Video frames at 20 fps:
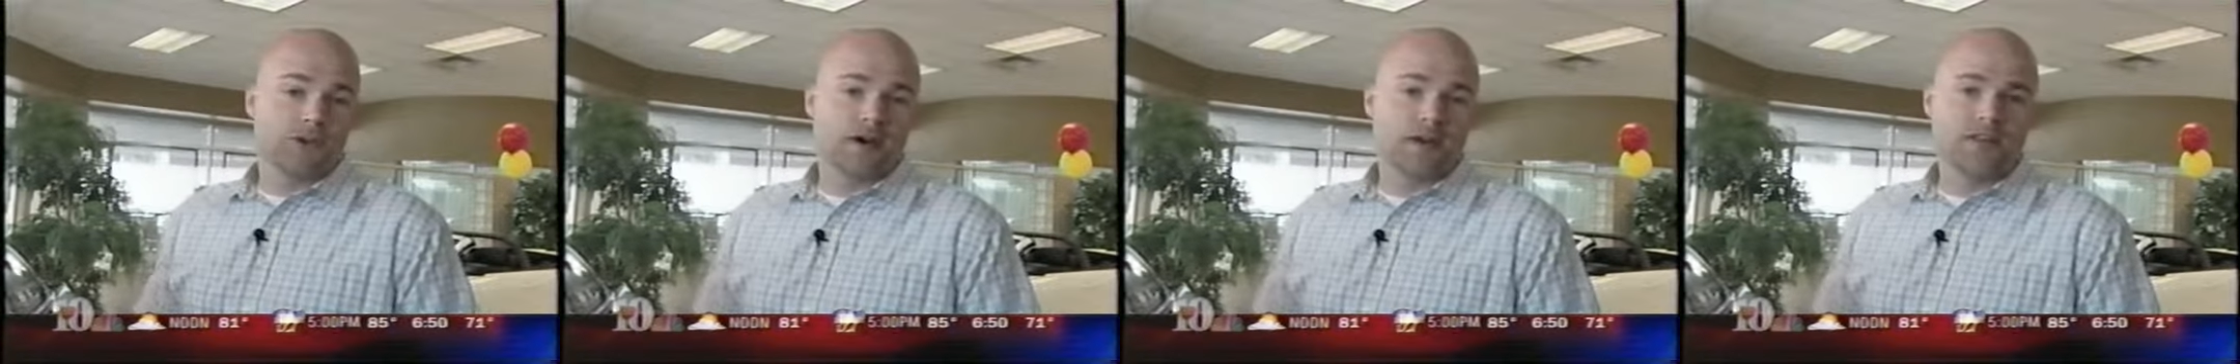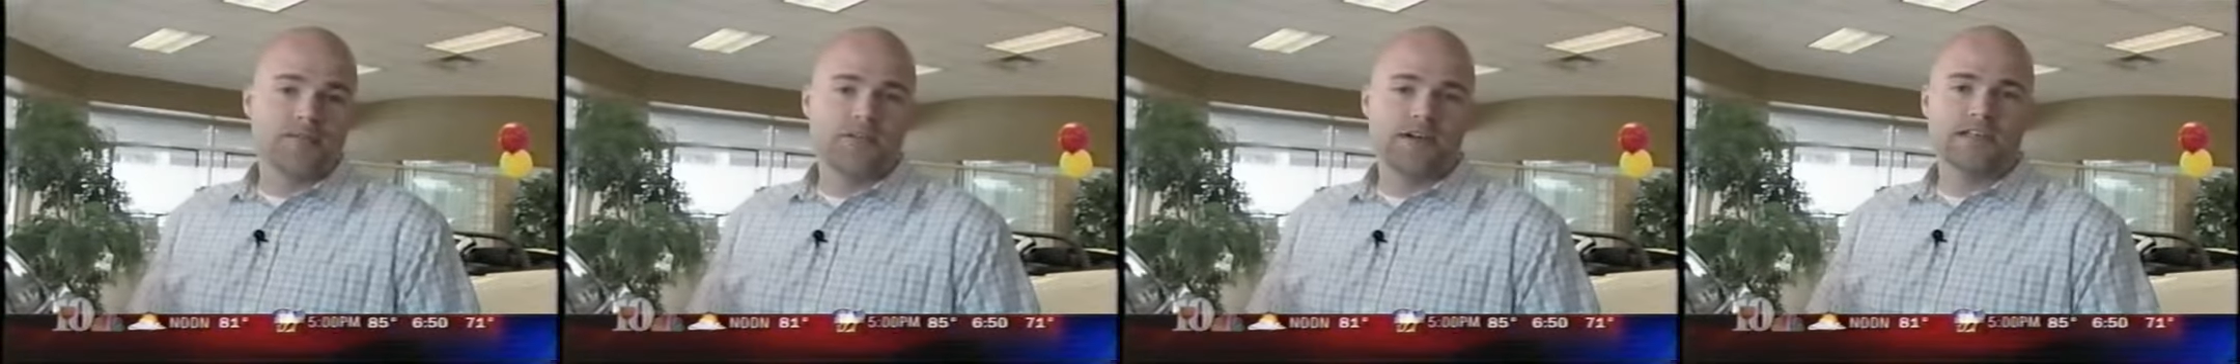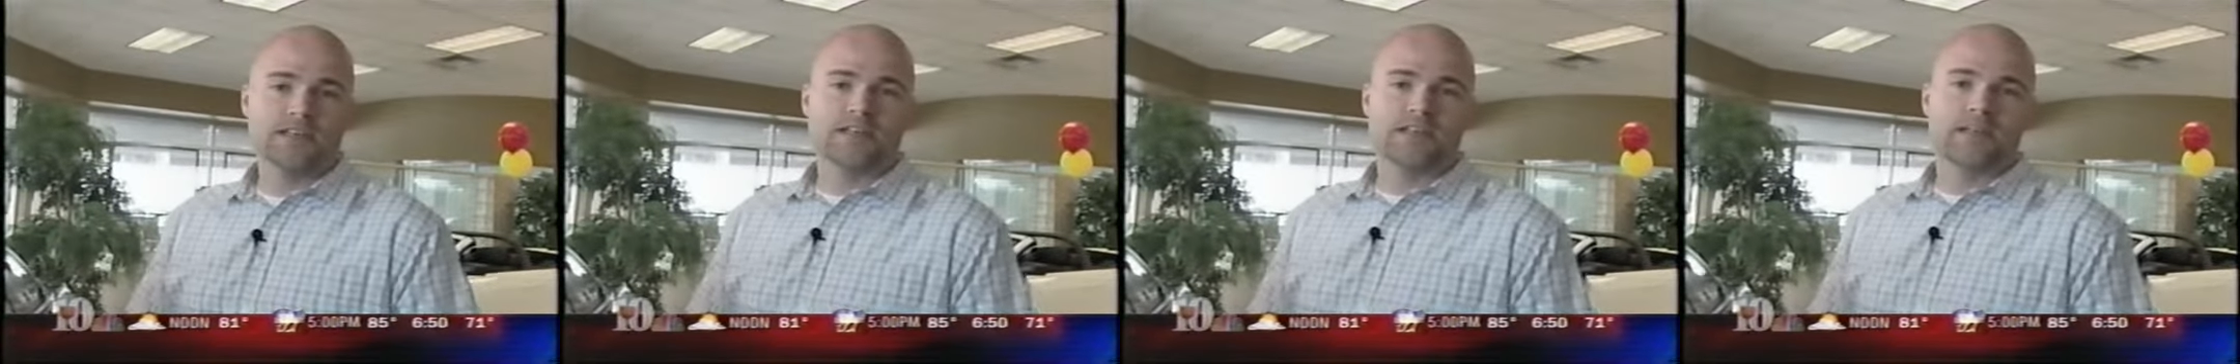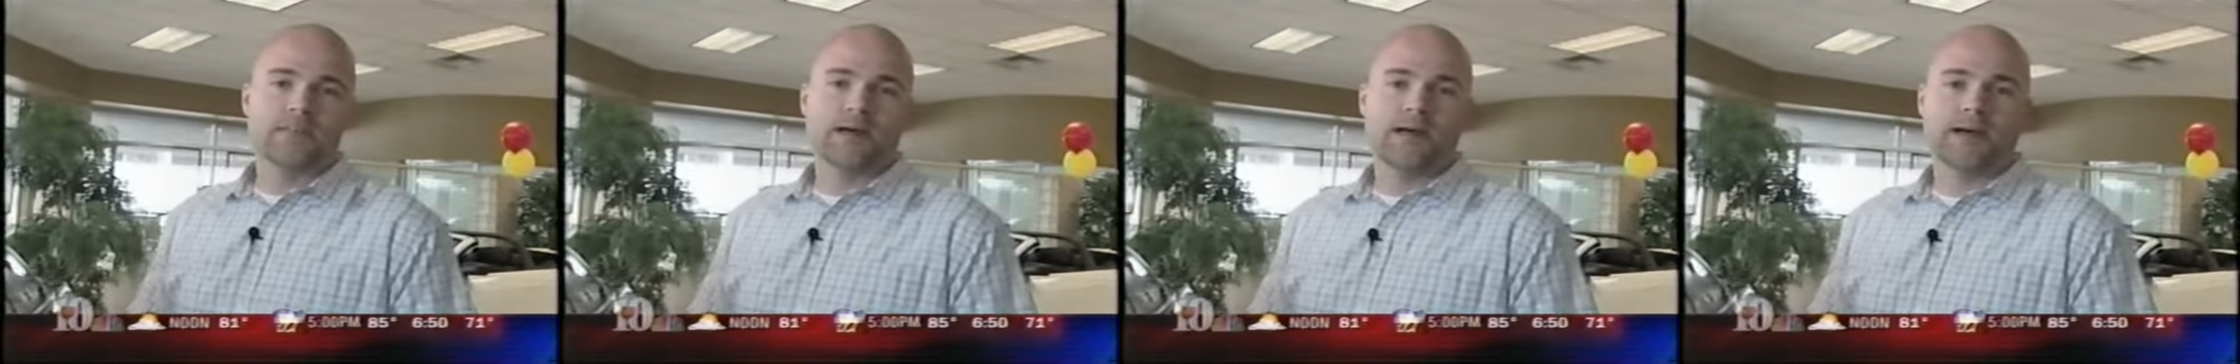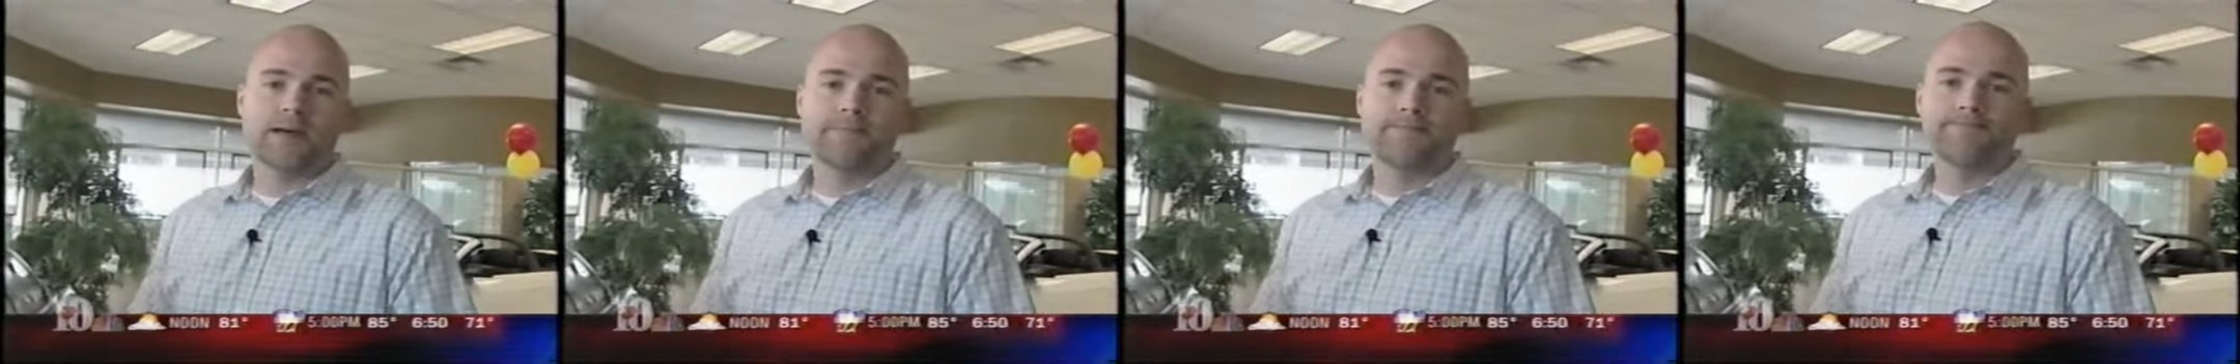all the fuss is
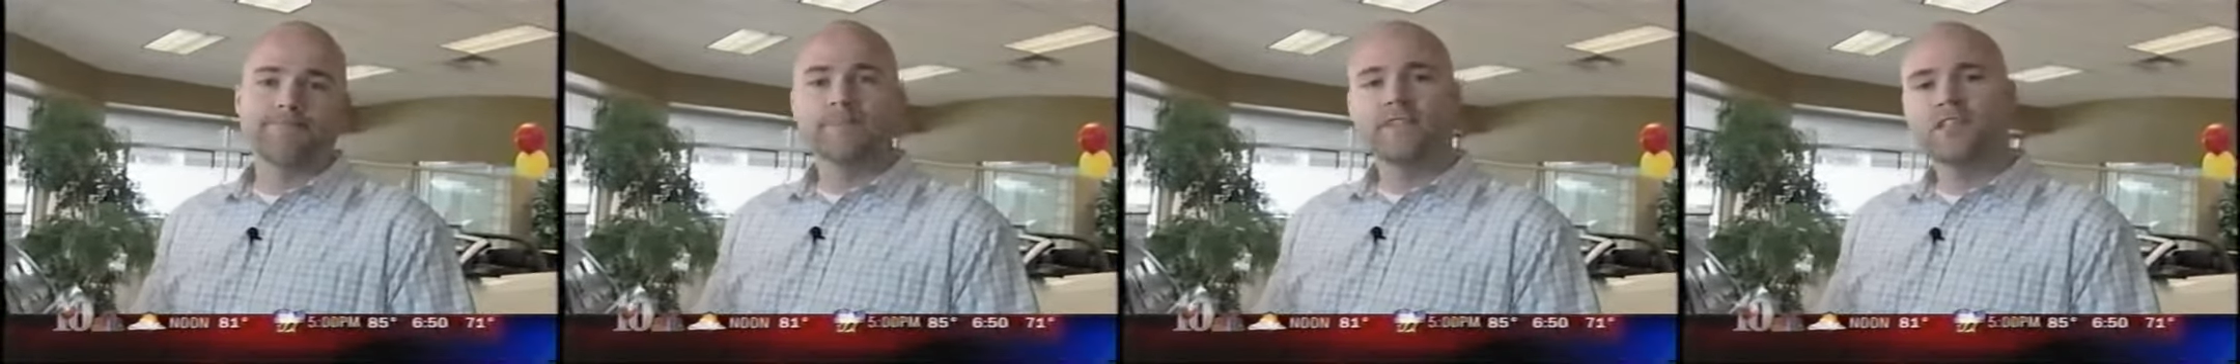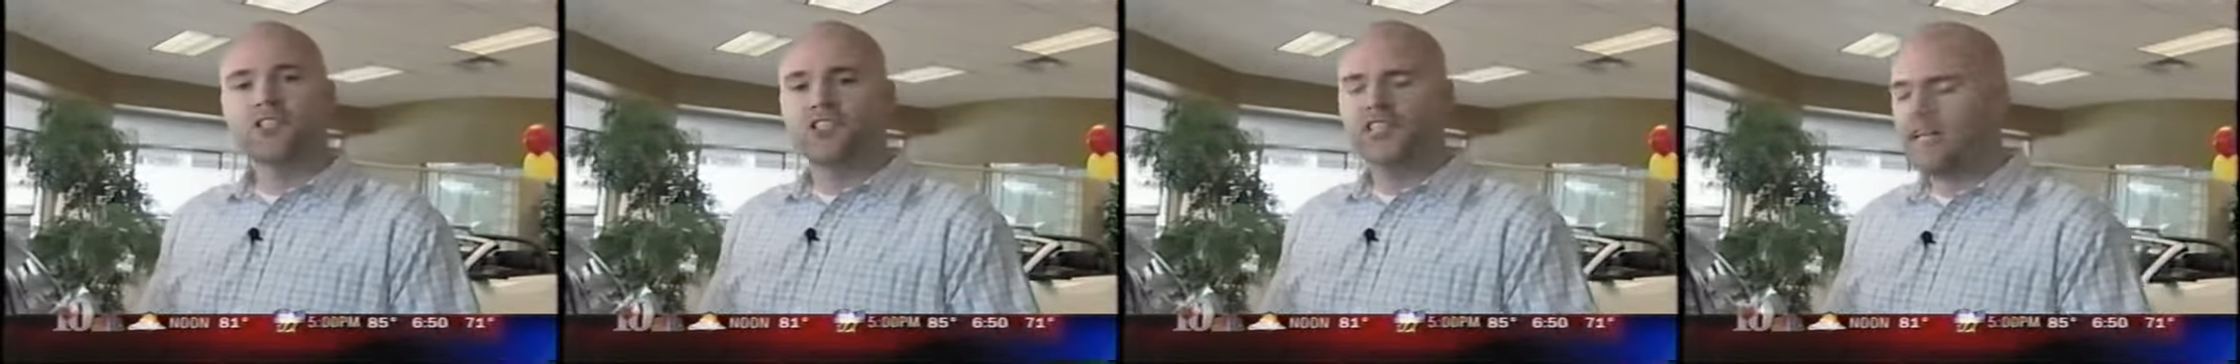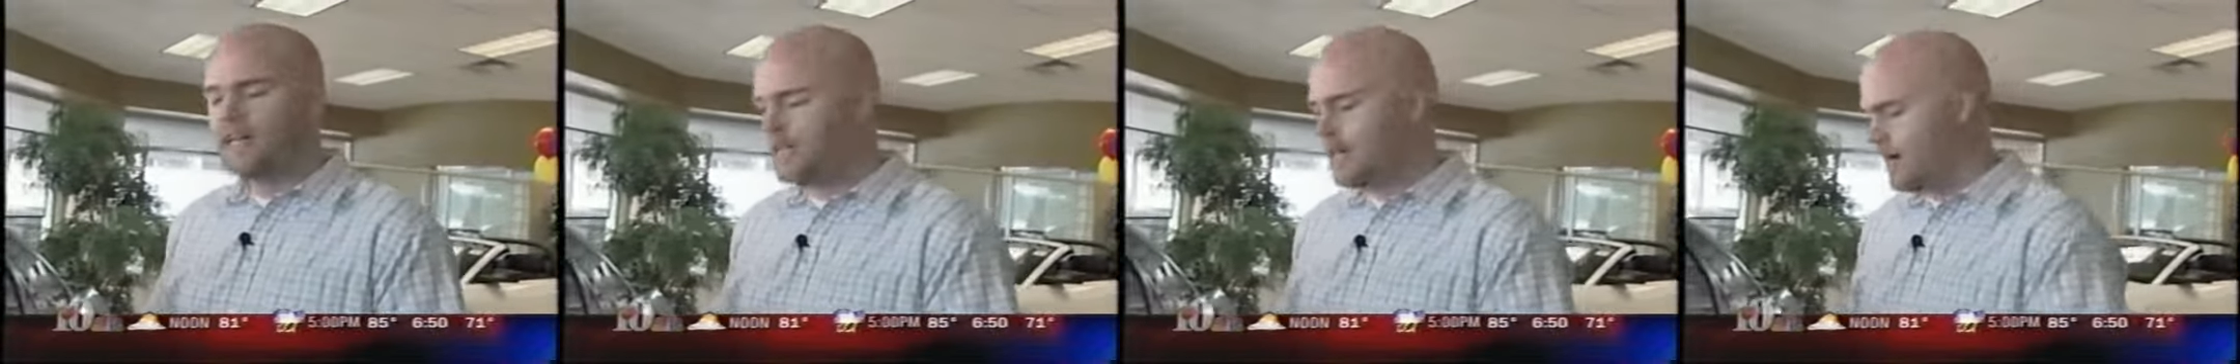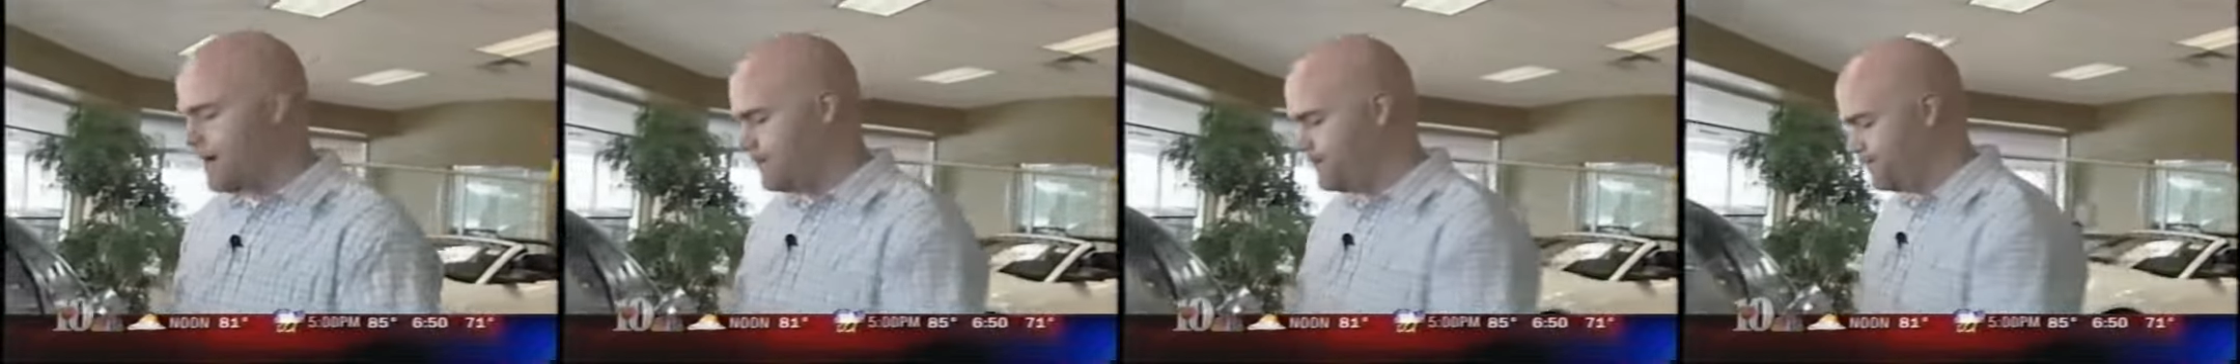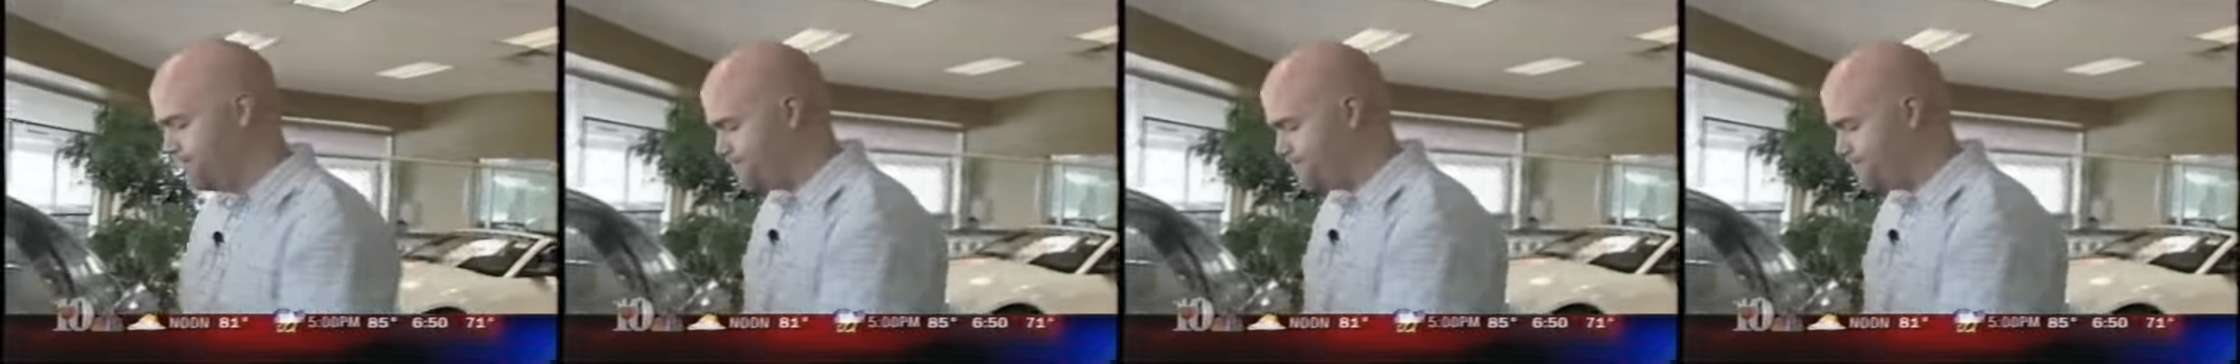about. Let's check it out.